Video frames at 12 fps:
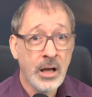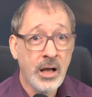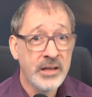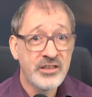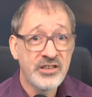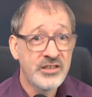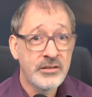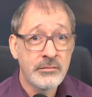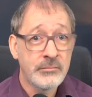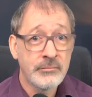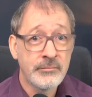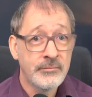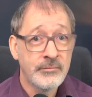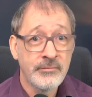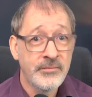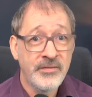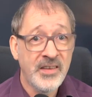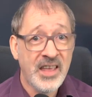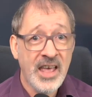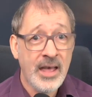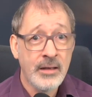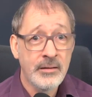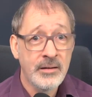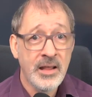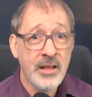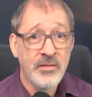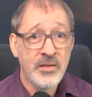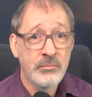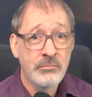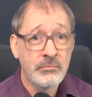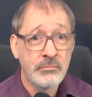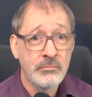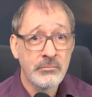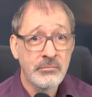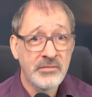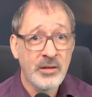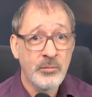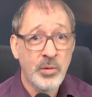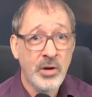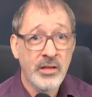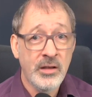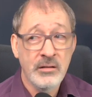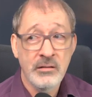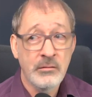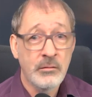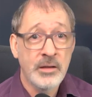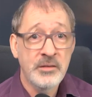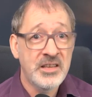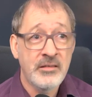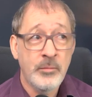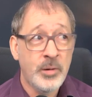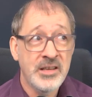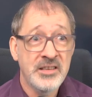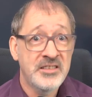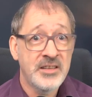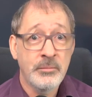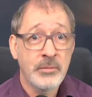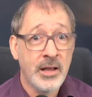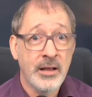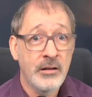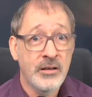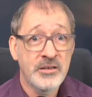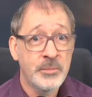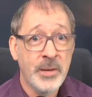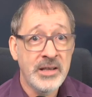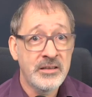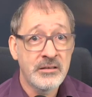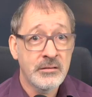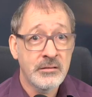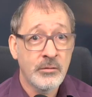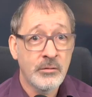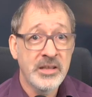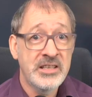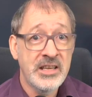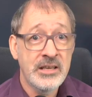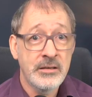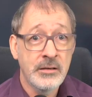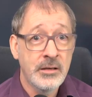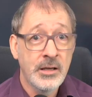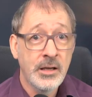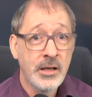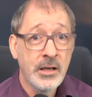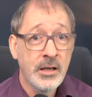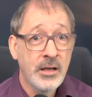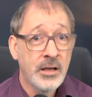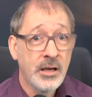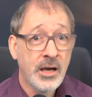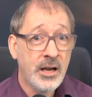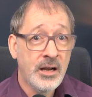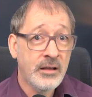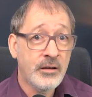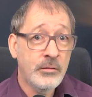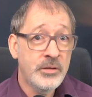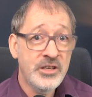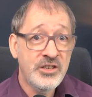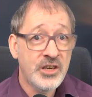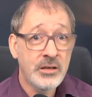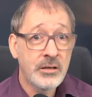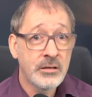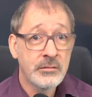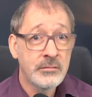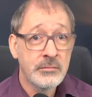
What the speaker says: I just forget, leave them, don't bother. All those terabytes seem like a lot of space. Well, they did. And I got all this junk.